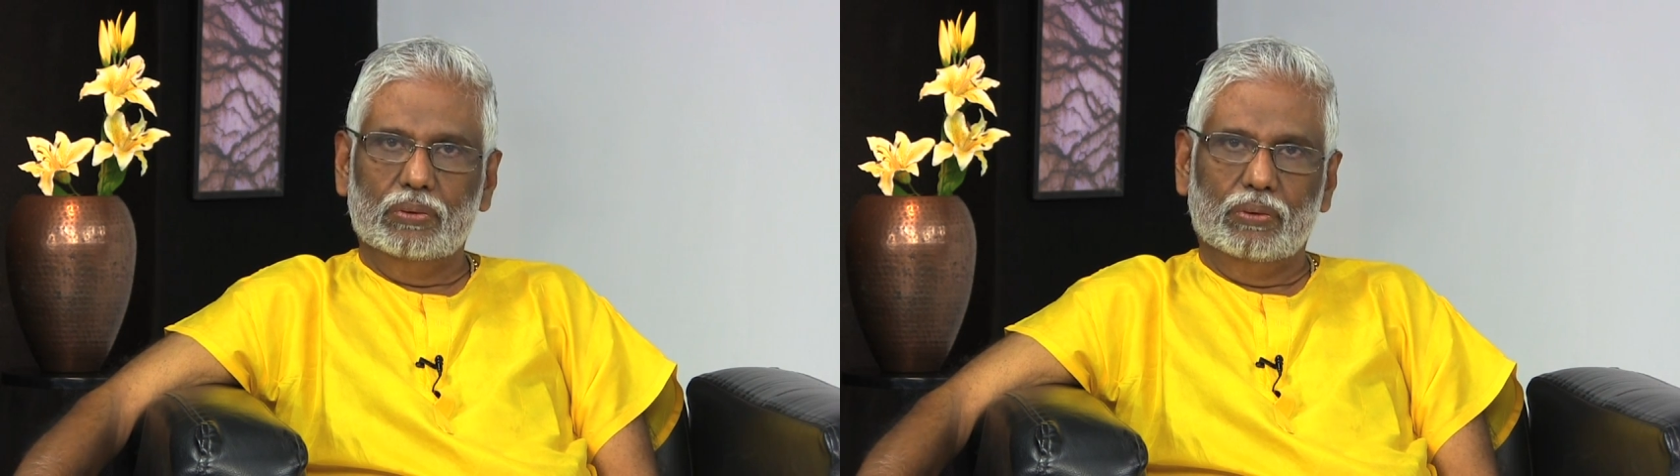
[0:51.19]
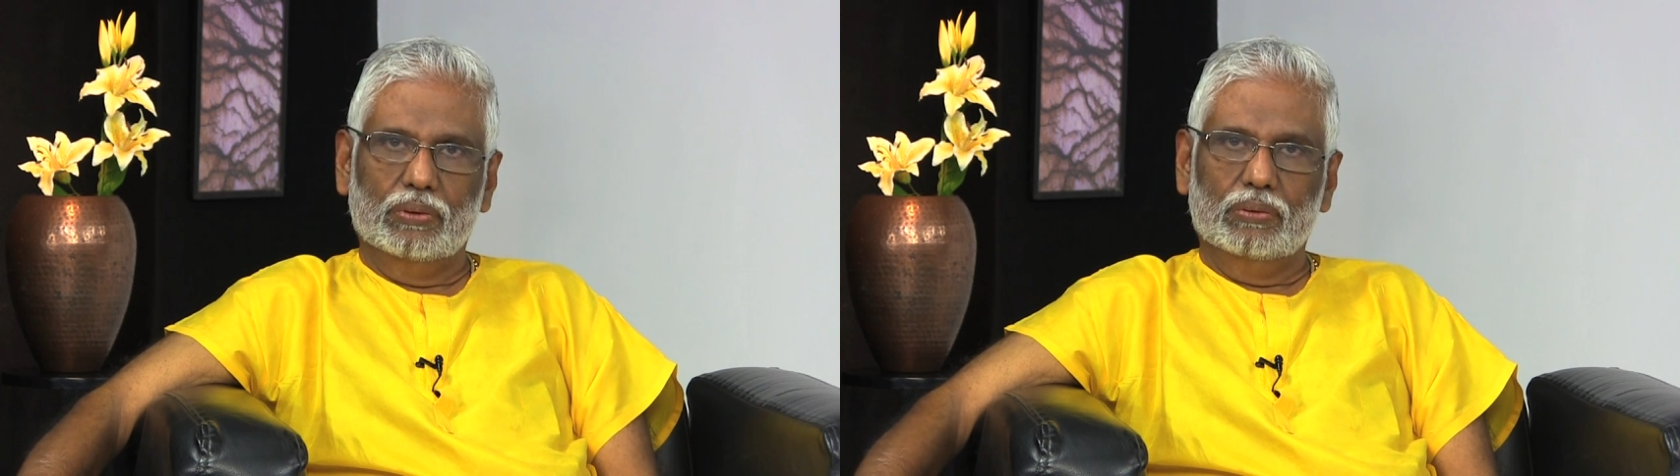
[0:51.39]

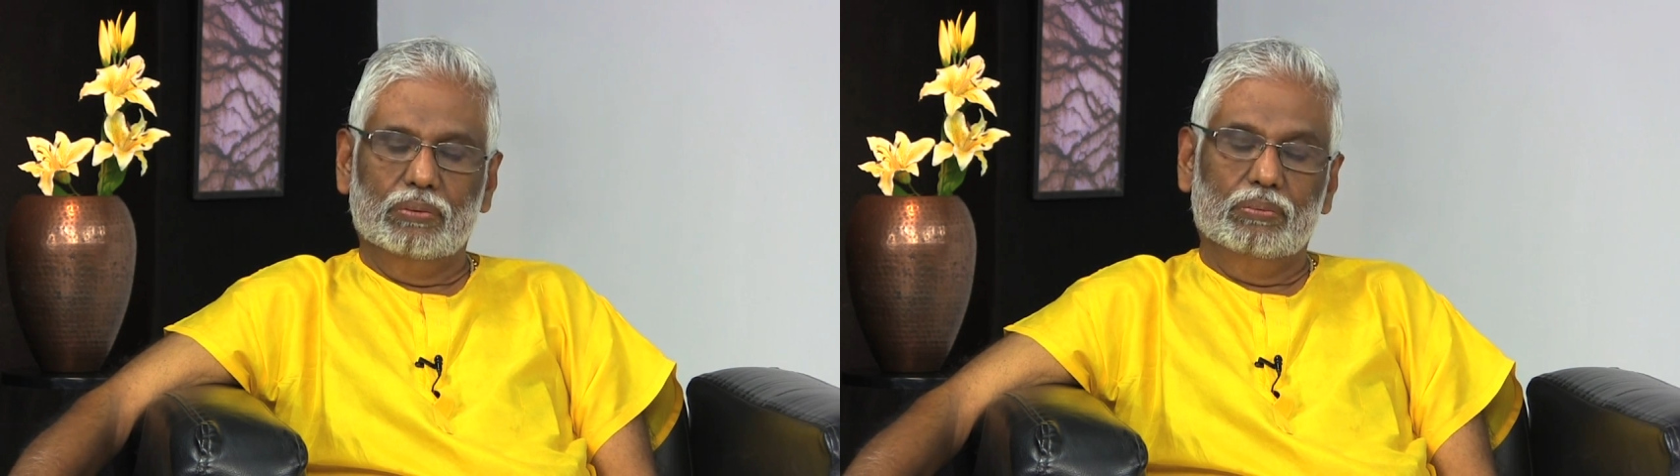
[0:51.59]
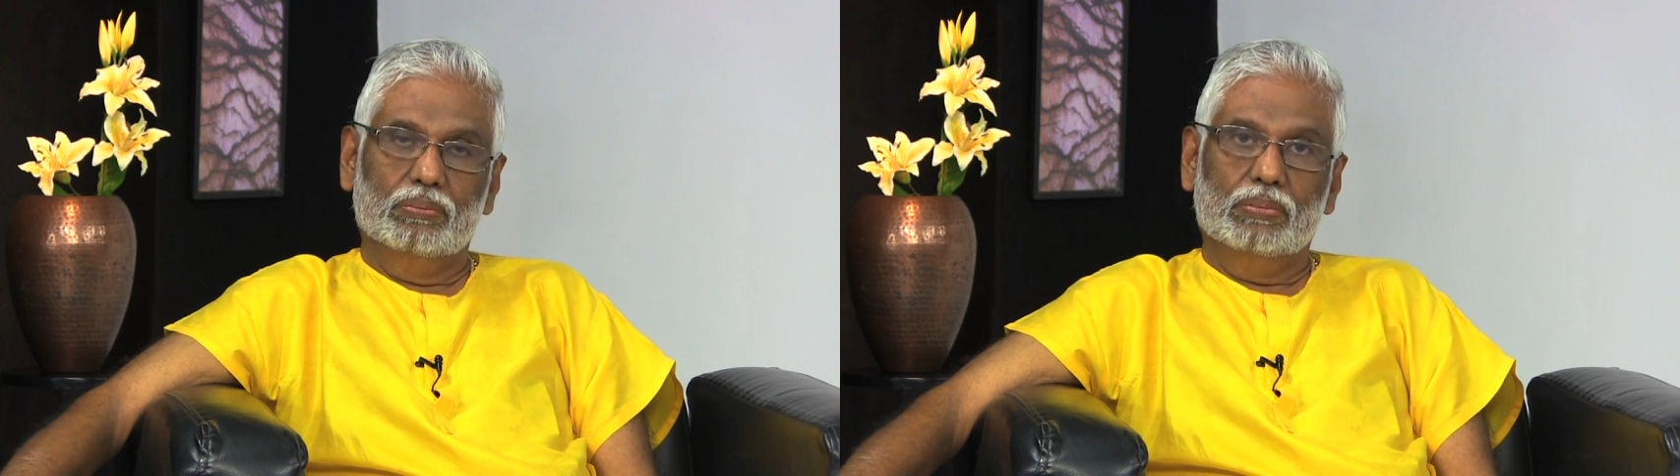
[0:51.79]
So
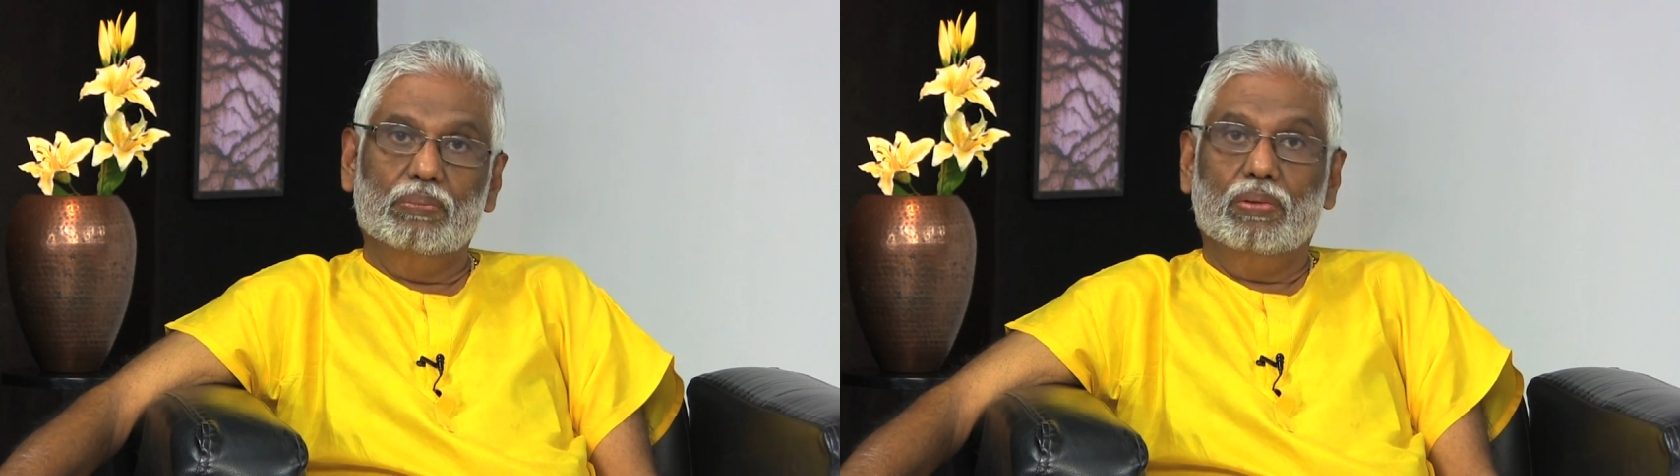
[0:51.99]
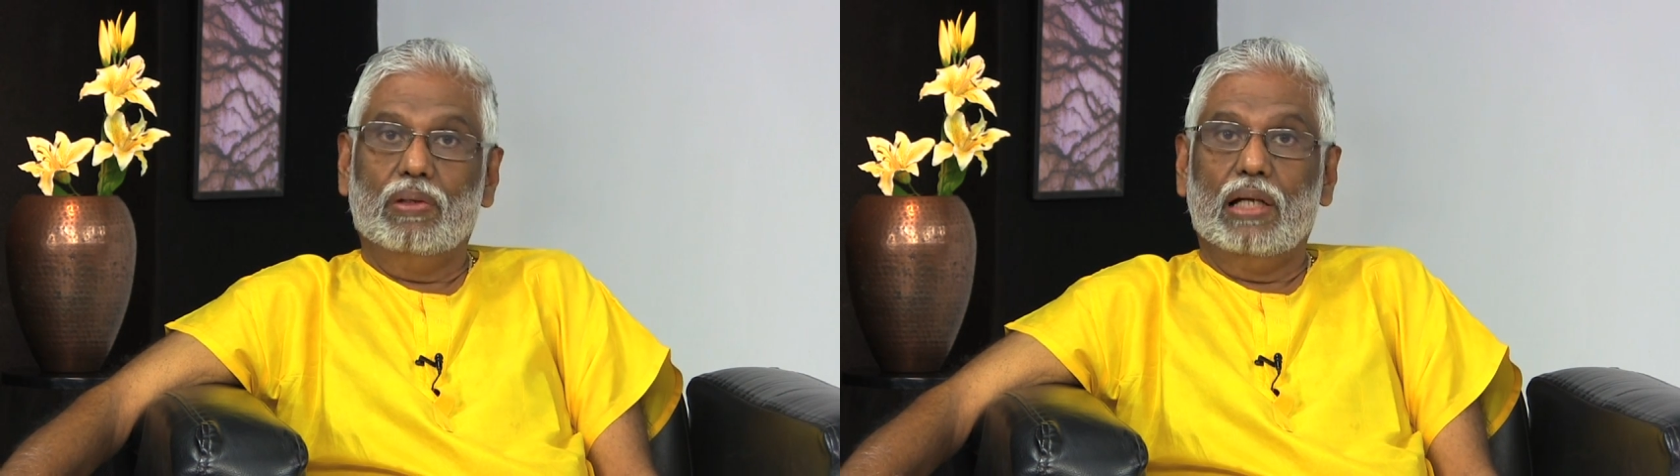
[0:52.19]

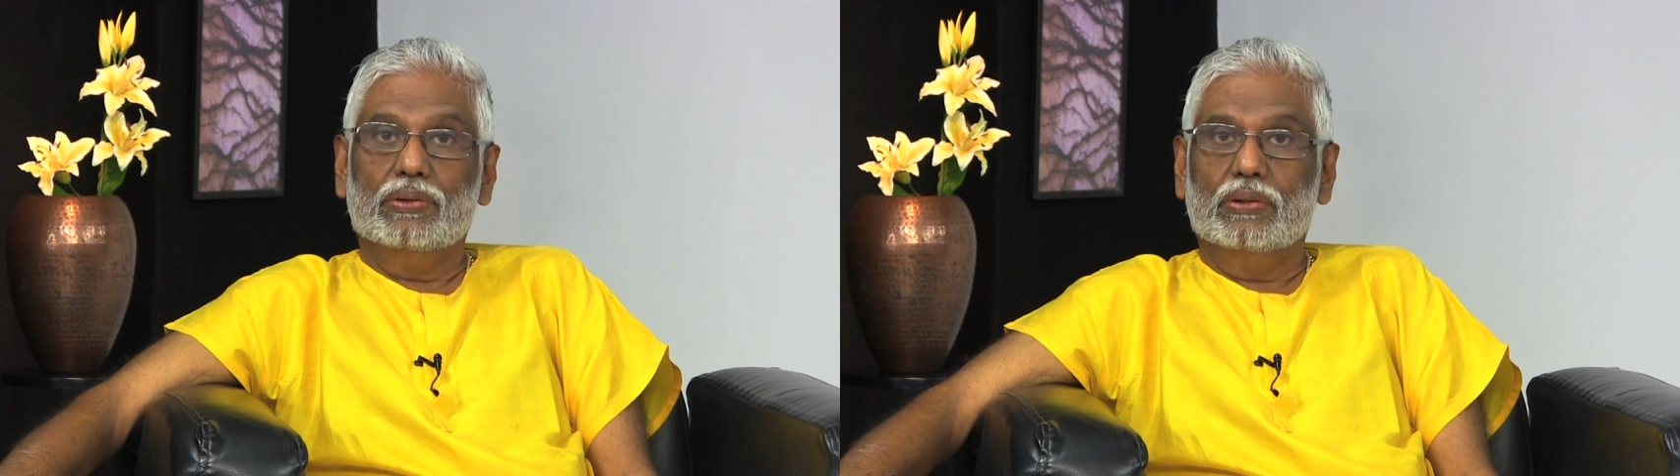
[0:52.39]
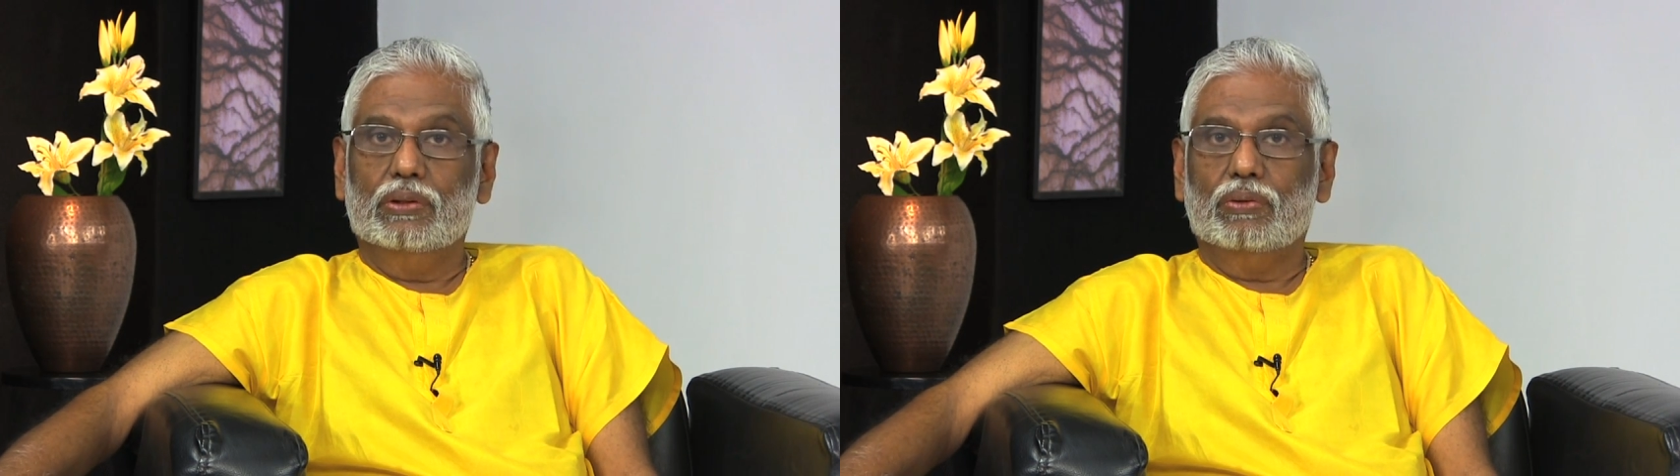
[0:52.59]
people
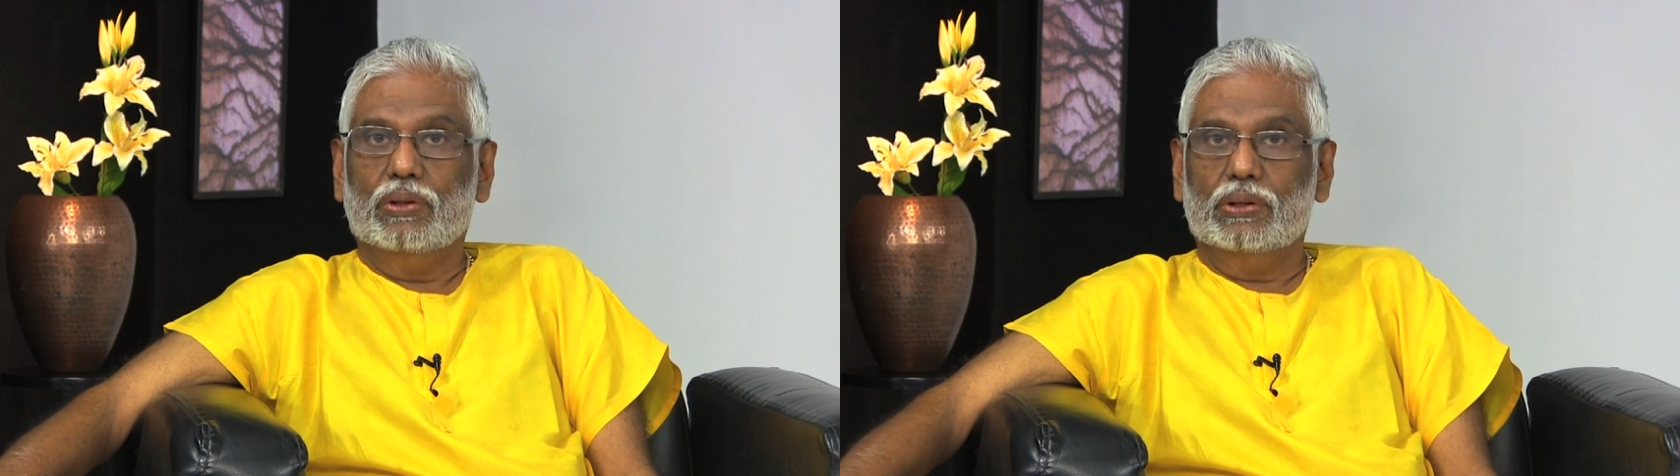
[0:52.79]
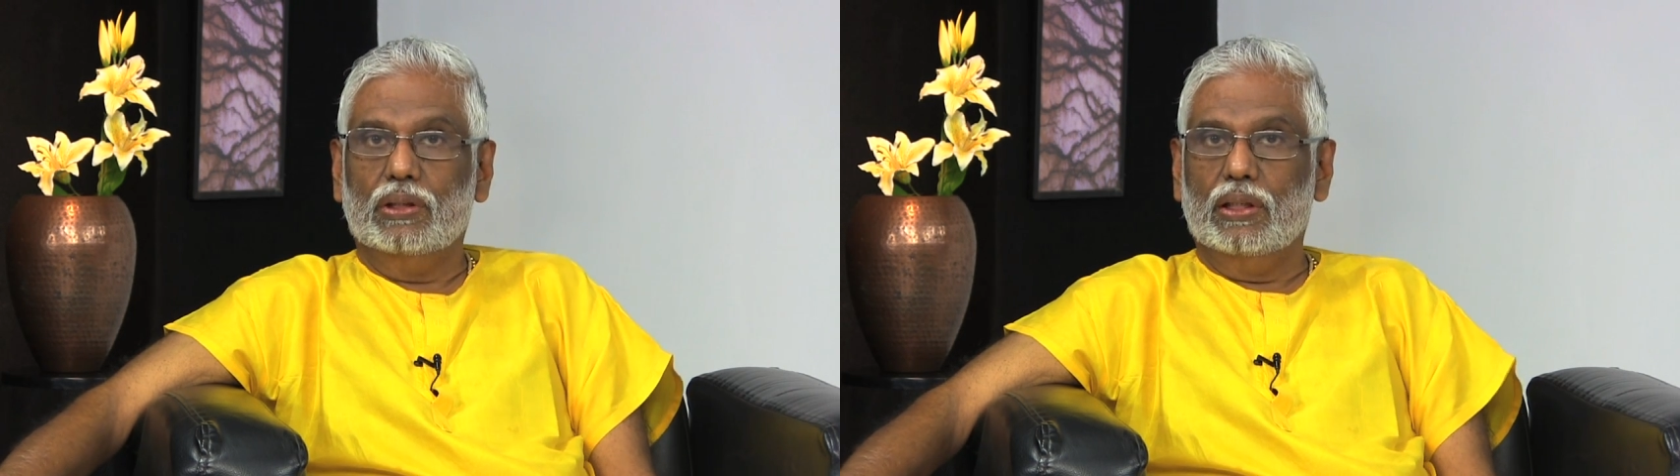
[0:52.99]
ask this
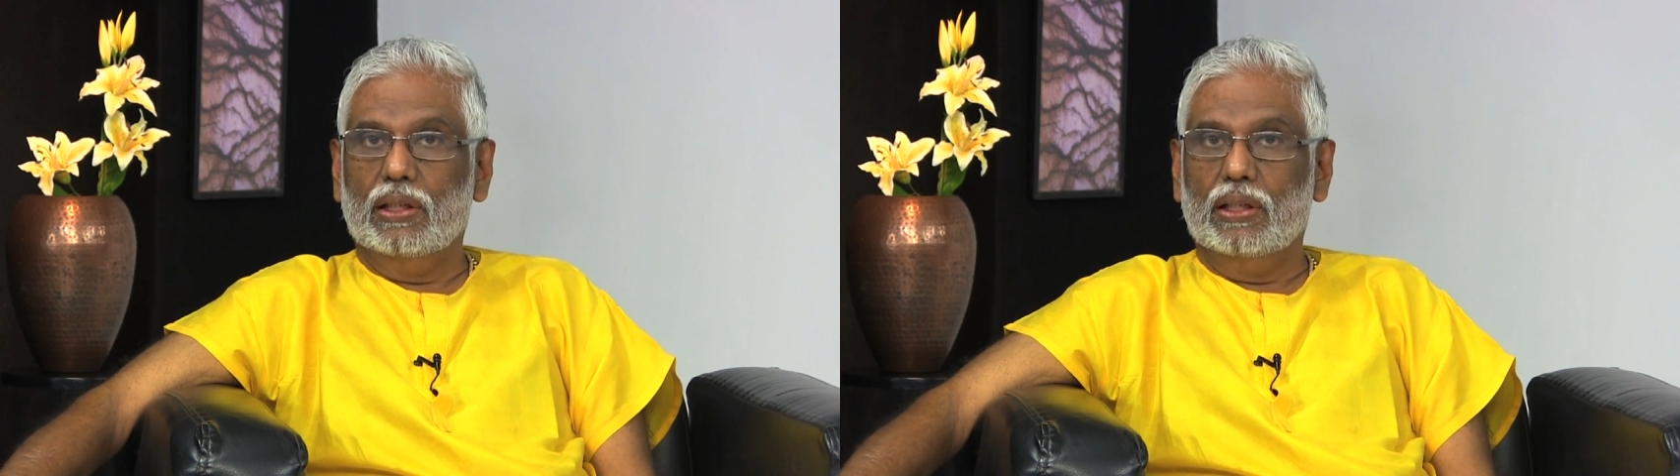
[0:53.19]
question,